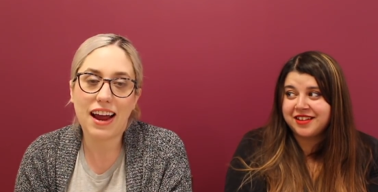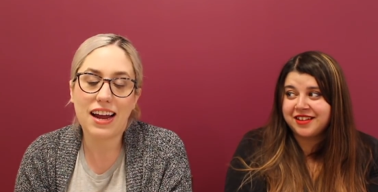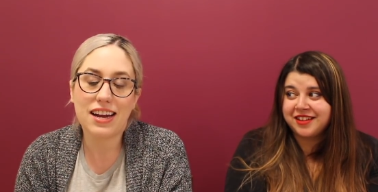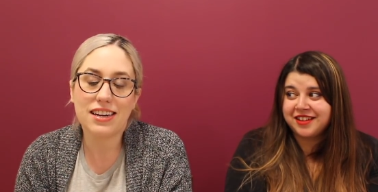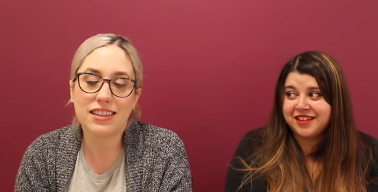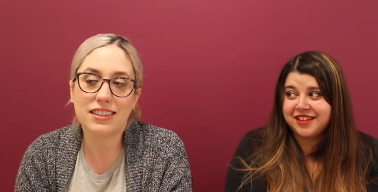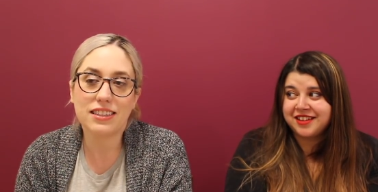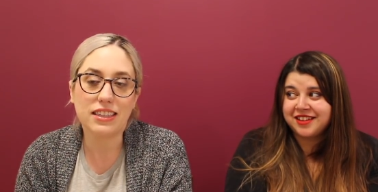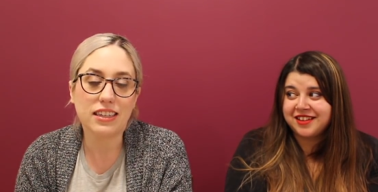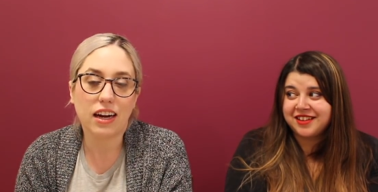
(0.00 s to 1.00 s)
Speaker 1: and the
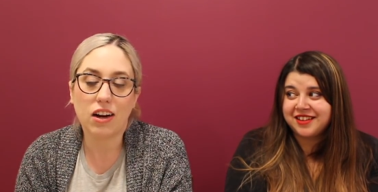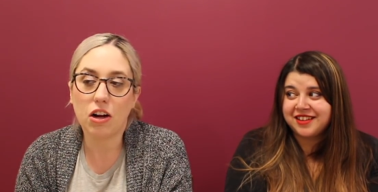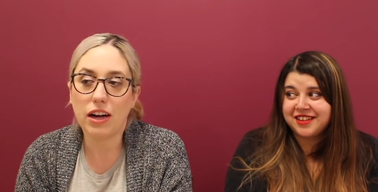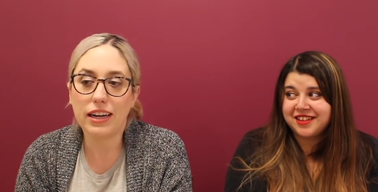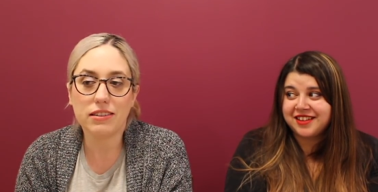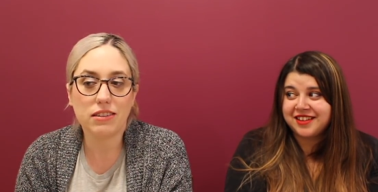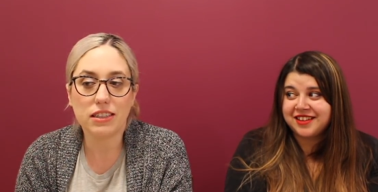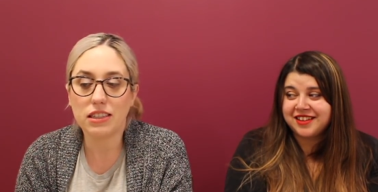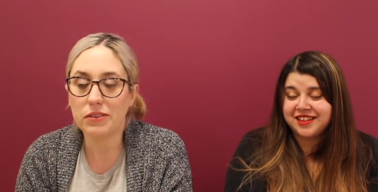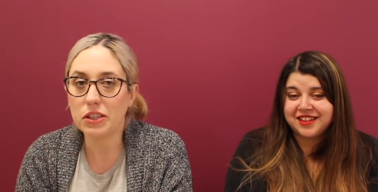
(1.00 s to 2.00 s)
steep got all. I
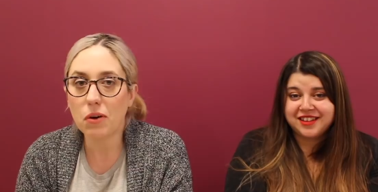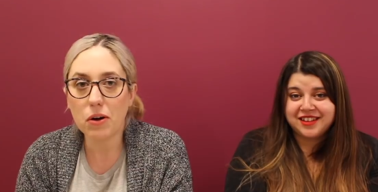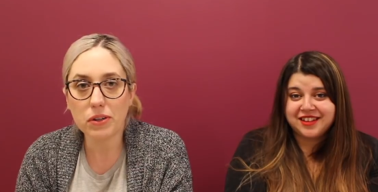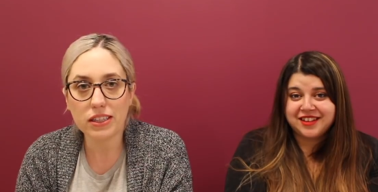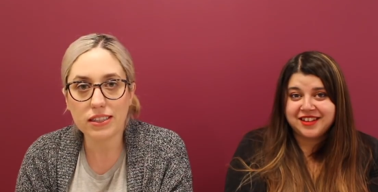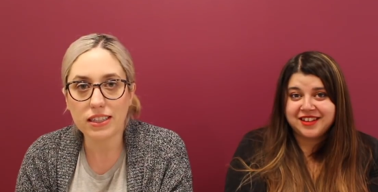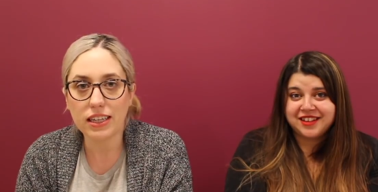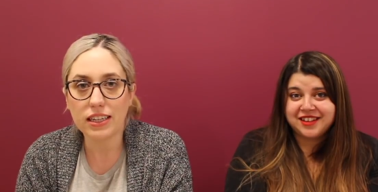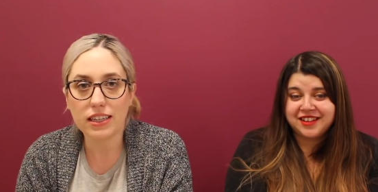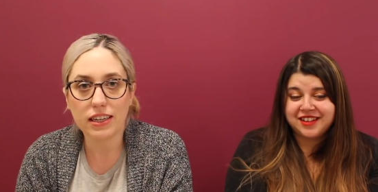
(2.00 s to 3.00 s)
did something wrong with the
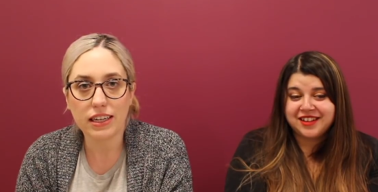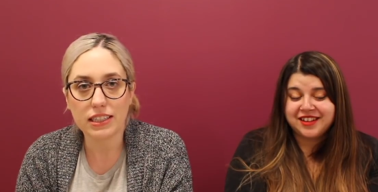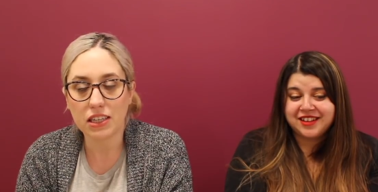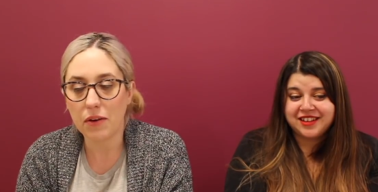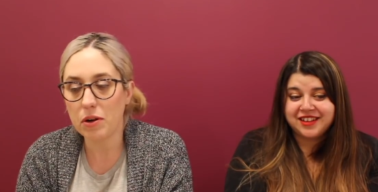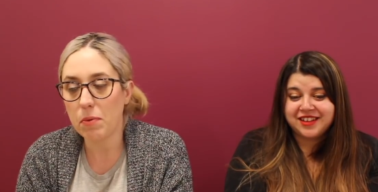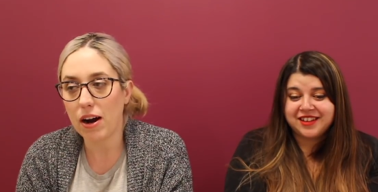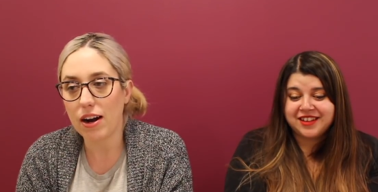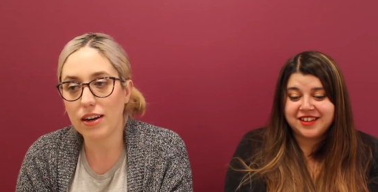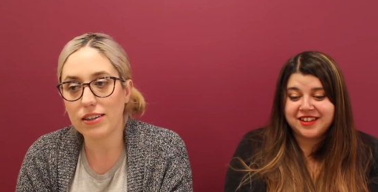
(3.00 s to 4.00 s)
steep. It's coming
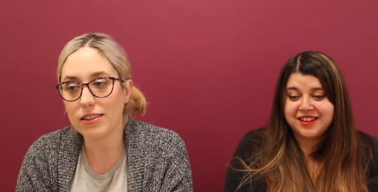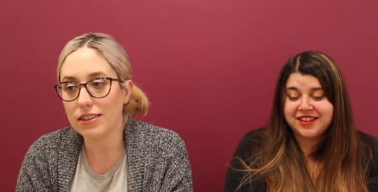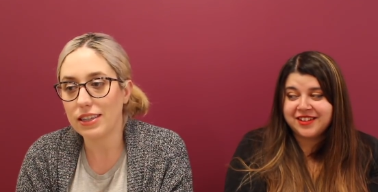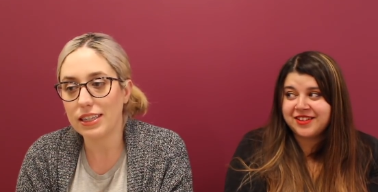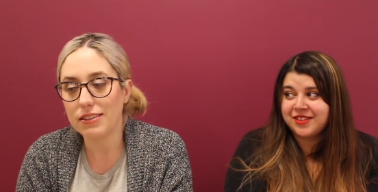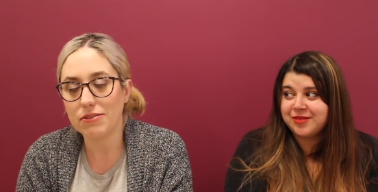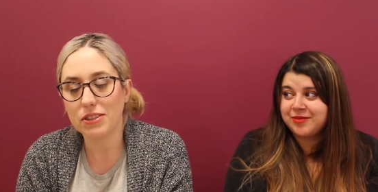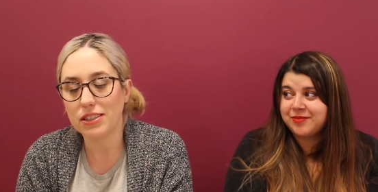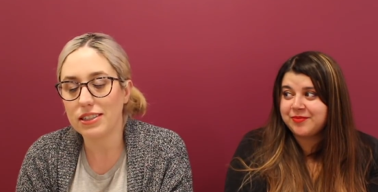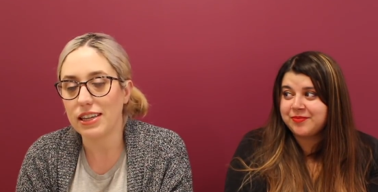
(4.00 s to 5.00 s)
apart. It
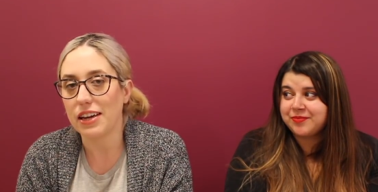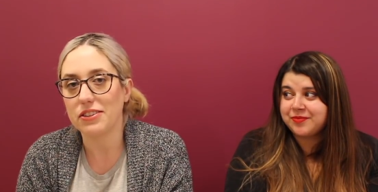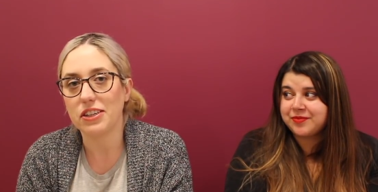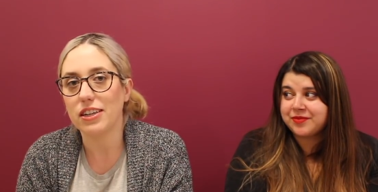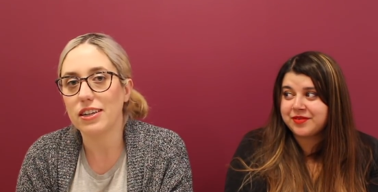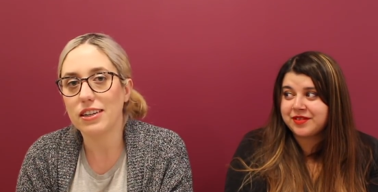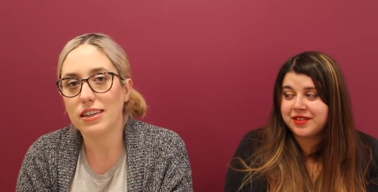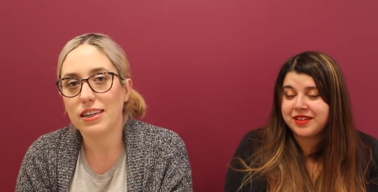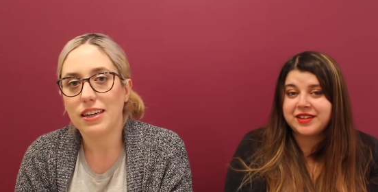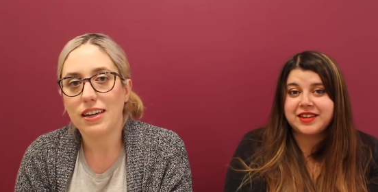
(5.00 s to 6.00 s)
was a disaster.
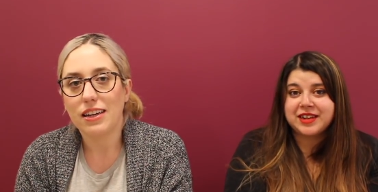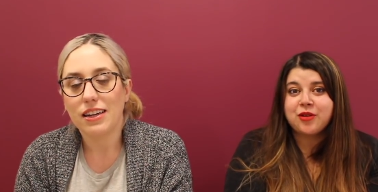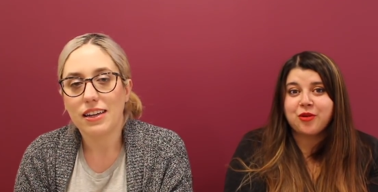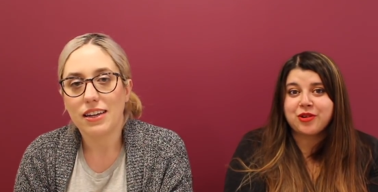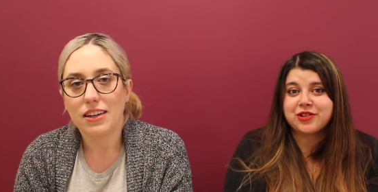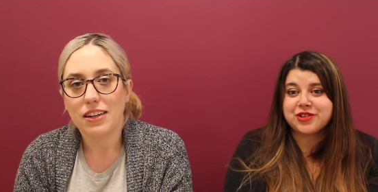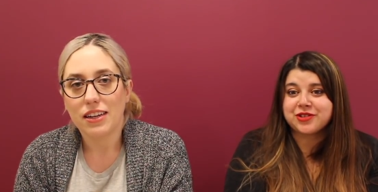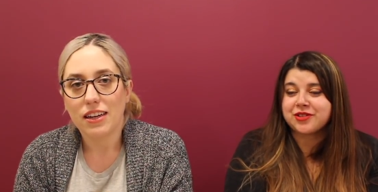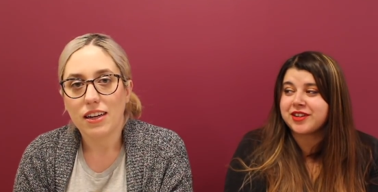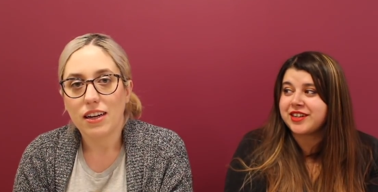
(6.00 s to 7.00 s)
Speaker 2: Knitting horror
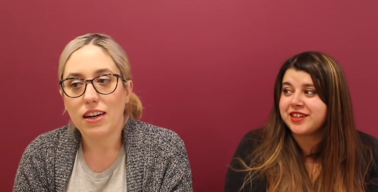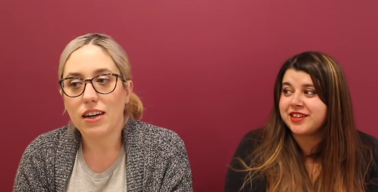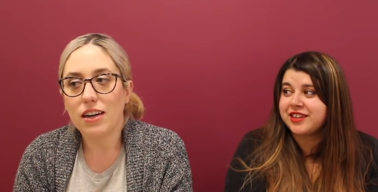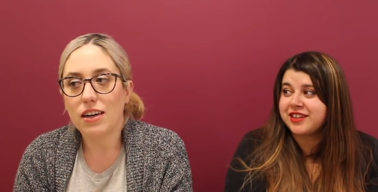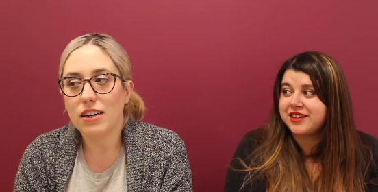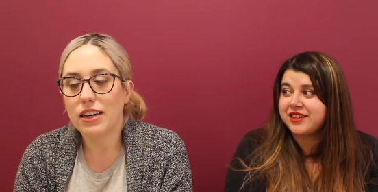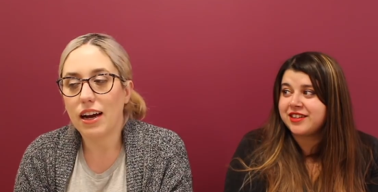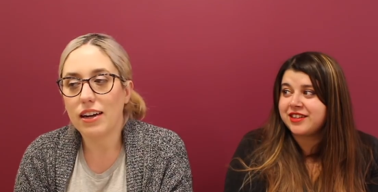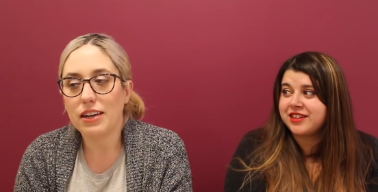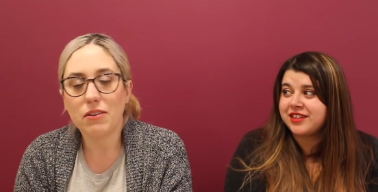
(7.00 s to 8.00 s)
story.
Speaker 1: Oh
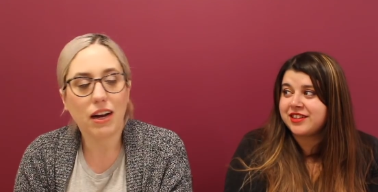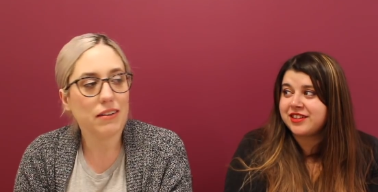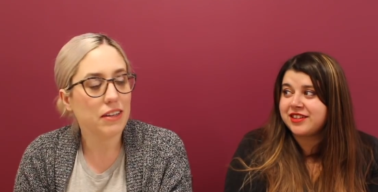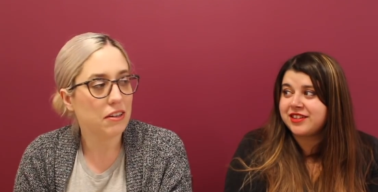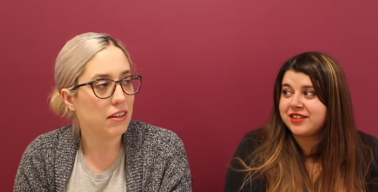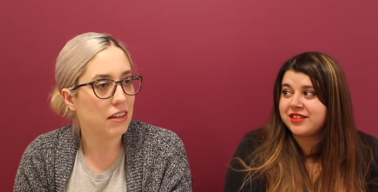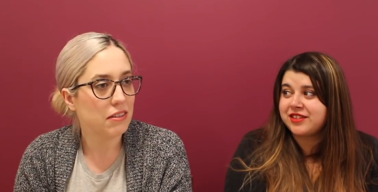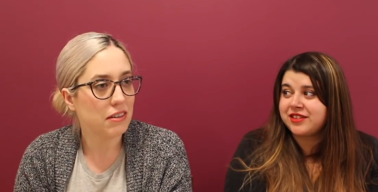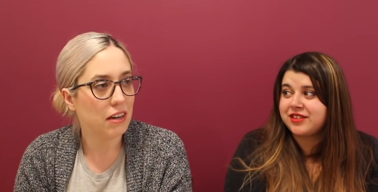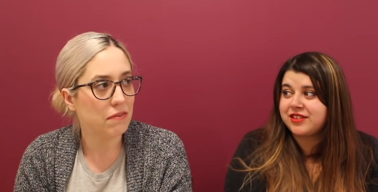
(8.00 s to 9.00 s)
god, I, I'm like,
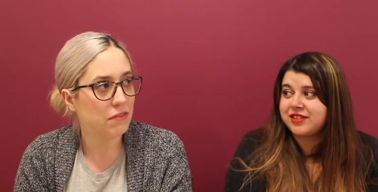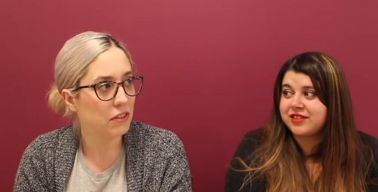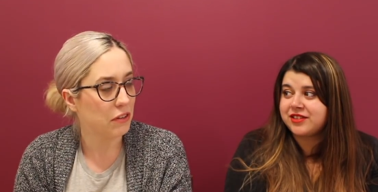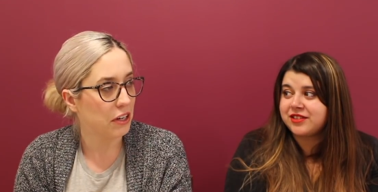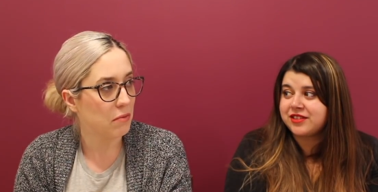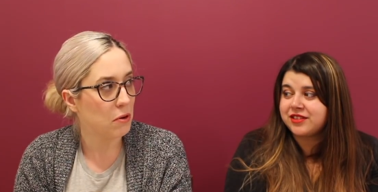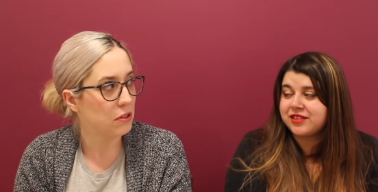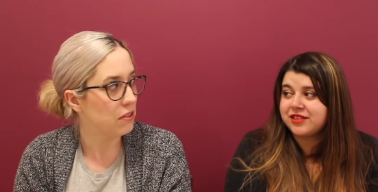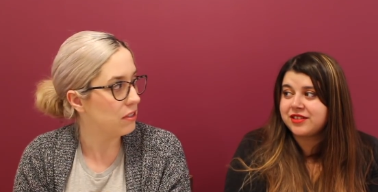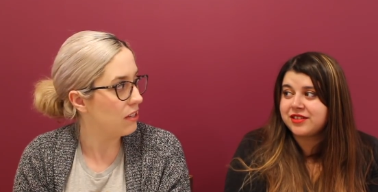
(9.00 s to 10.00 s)
I feel very
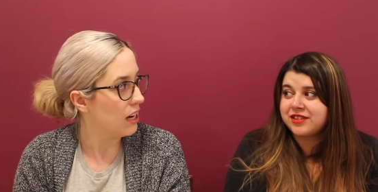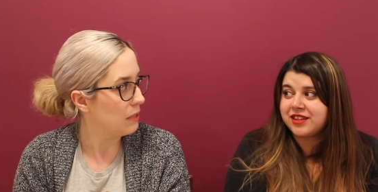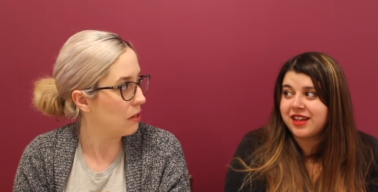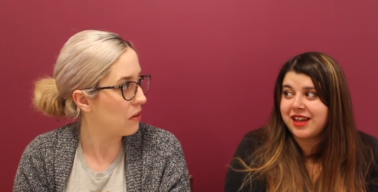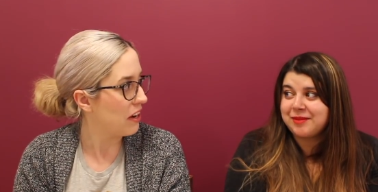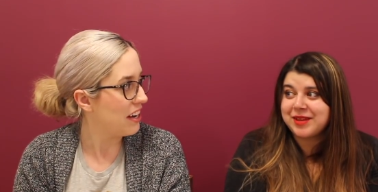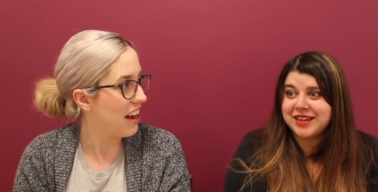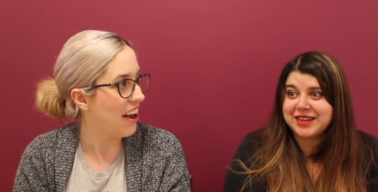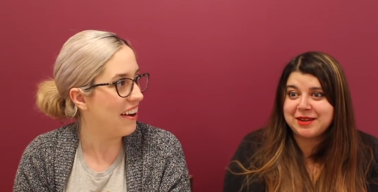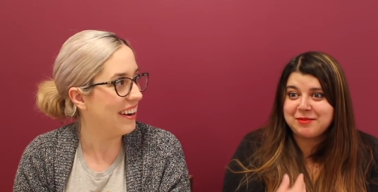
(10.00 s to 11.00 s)
emotional just talking
Speaker 2: about I'm it. I'm
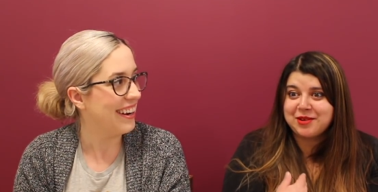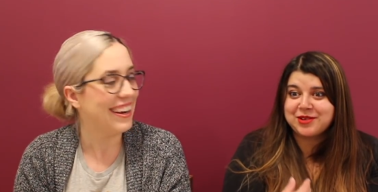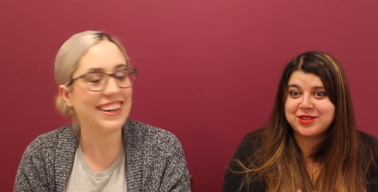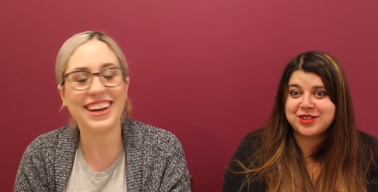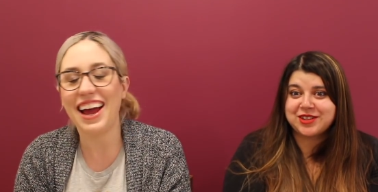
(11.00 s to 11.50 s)
getting now. emotional.